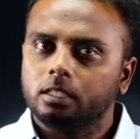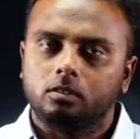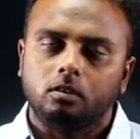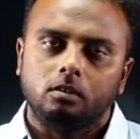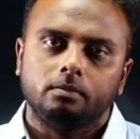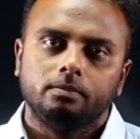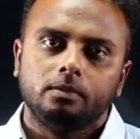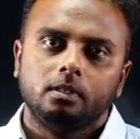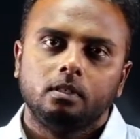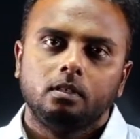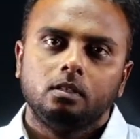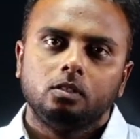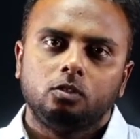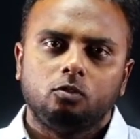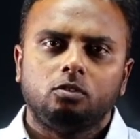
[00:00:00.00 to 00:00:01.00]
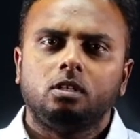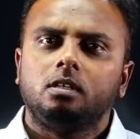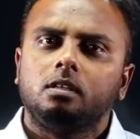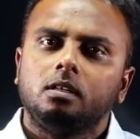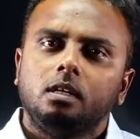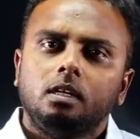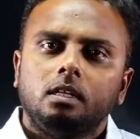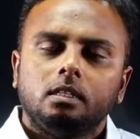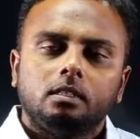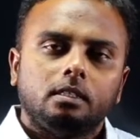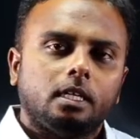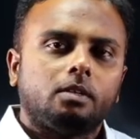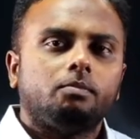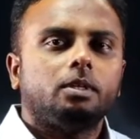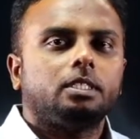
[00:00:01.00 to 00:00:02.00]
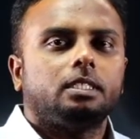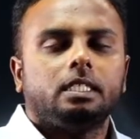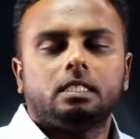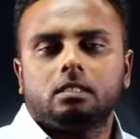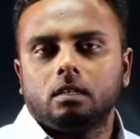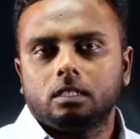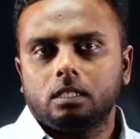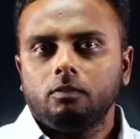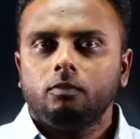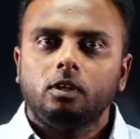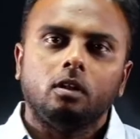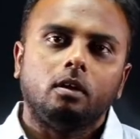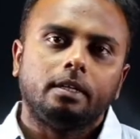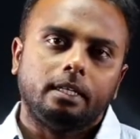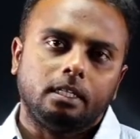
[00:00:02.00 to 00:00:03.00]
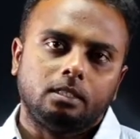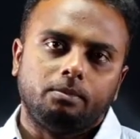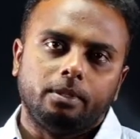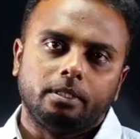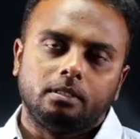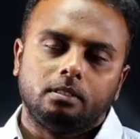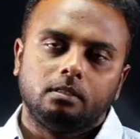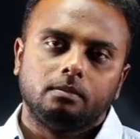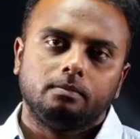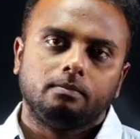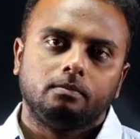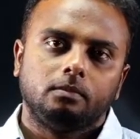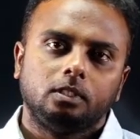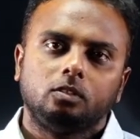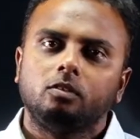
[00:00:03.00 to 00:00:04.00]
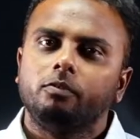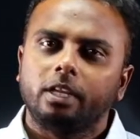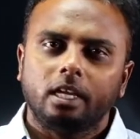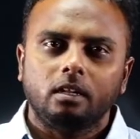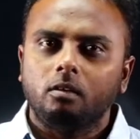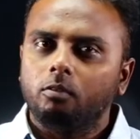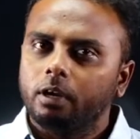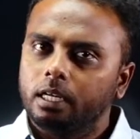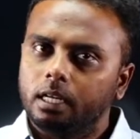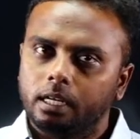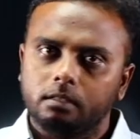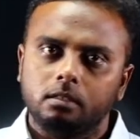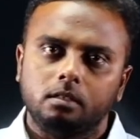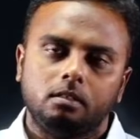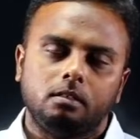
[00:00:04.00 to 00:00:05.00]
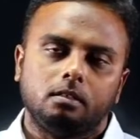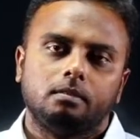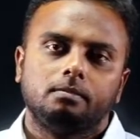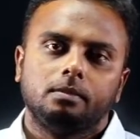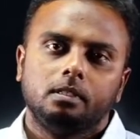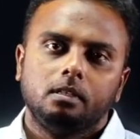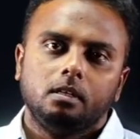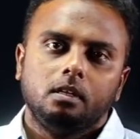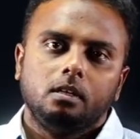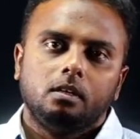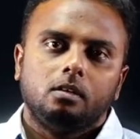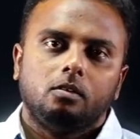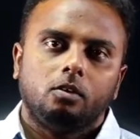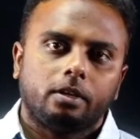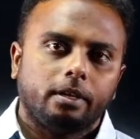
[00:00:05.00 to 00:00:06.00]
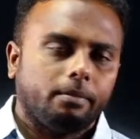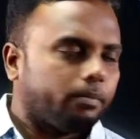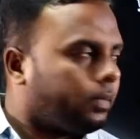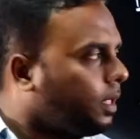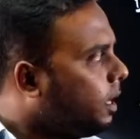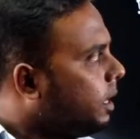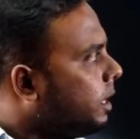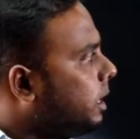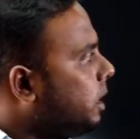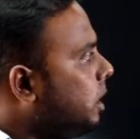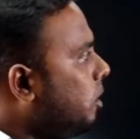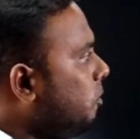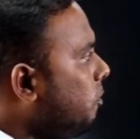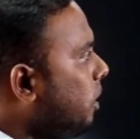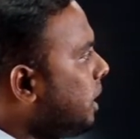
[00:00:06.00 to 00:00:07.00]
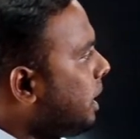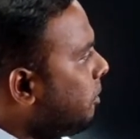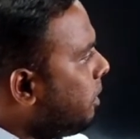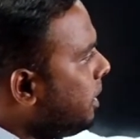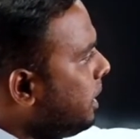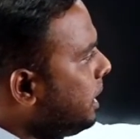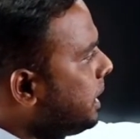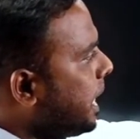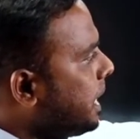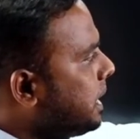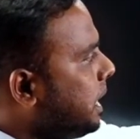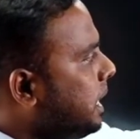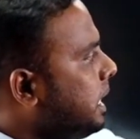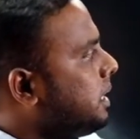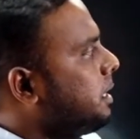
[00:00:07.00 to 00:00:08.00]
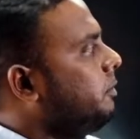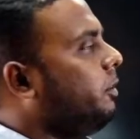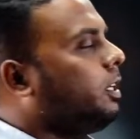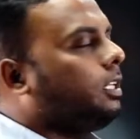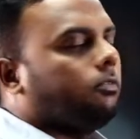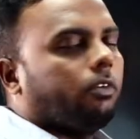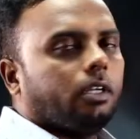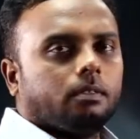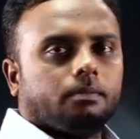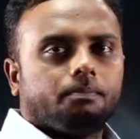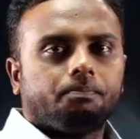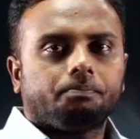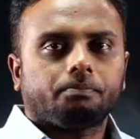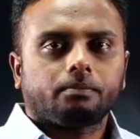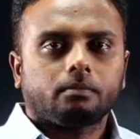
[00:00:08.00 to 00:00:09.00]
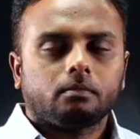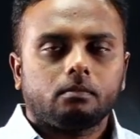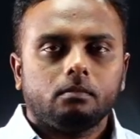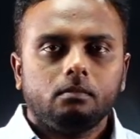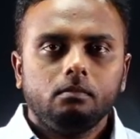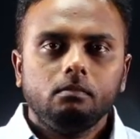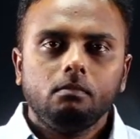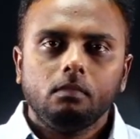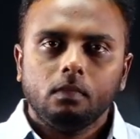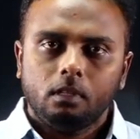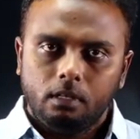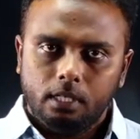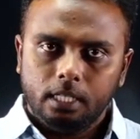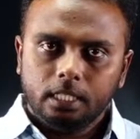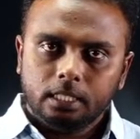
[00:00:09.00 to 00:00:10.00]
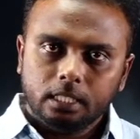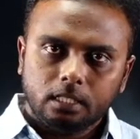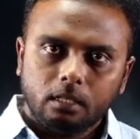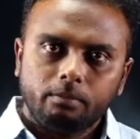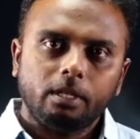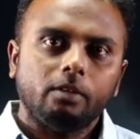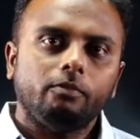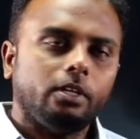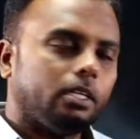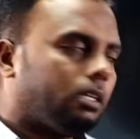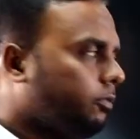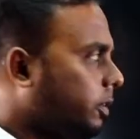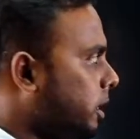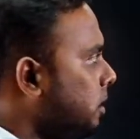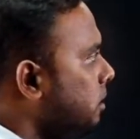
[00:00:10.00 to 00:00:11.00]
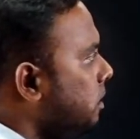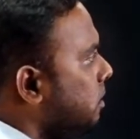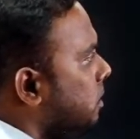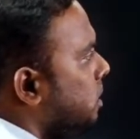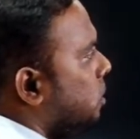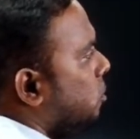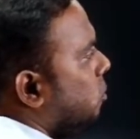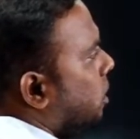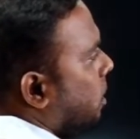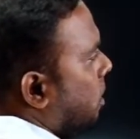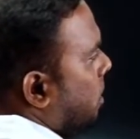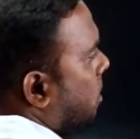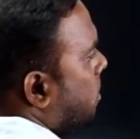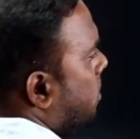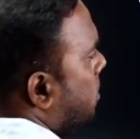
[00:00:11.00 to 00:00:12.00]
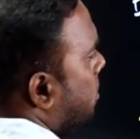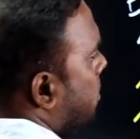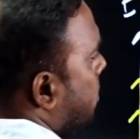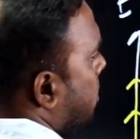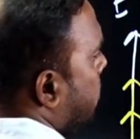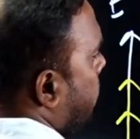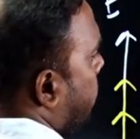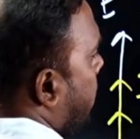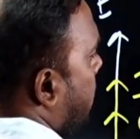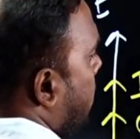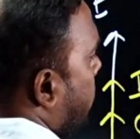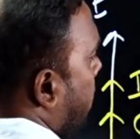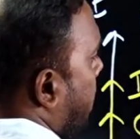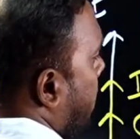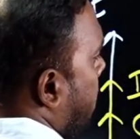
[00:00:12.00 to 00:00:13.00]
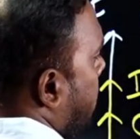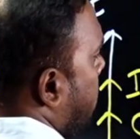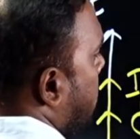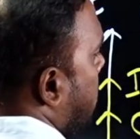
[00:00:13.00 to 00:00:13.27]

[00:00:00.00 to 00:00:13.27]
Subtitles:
strong, so that much distortion will not take place. So we can avoid like that. Okay. Now whatever this excitation we given, DC supply we given to the field winding,